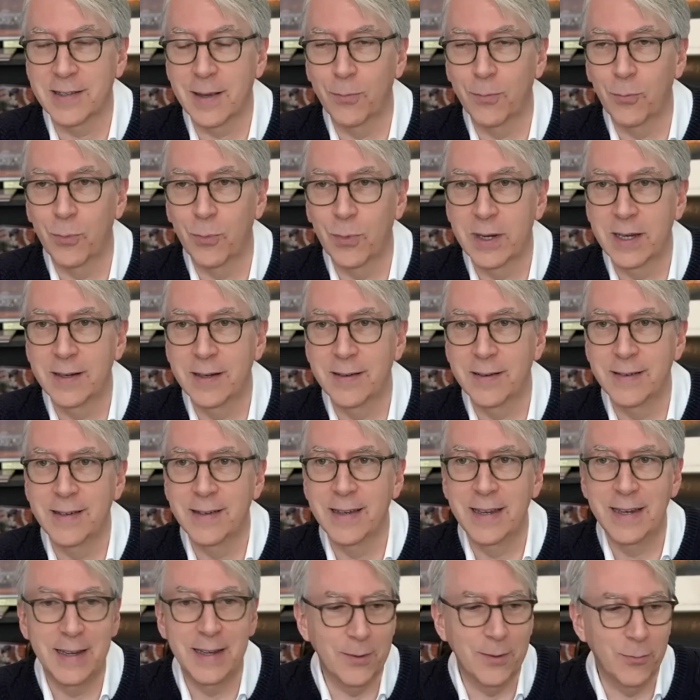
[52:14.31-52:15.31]
I'm re-
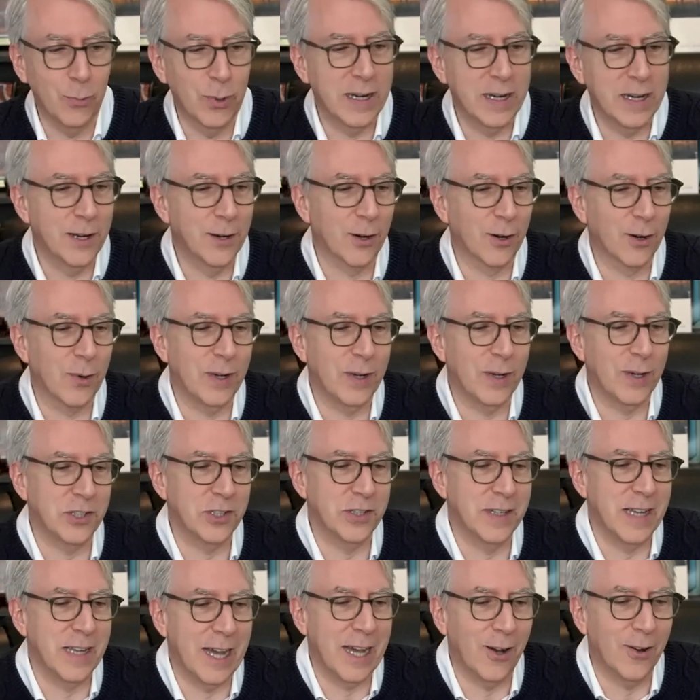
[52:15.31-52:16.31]
needing, reading your question
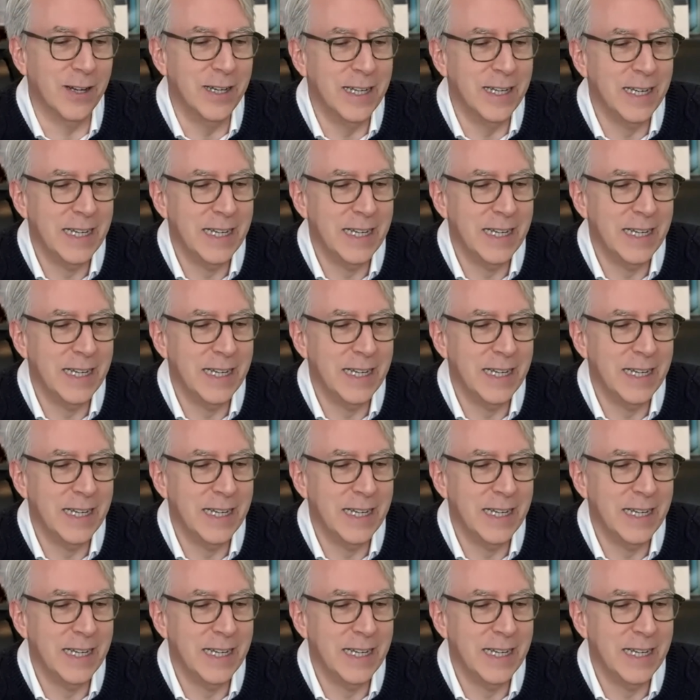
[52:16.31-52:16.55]
now,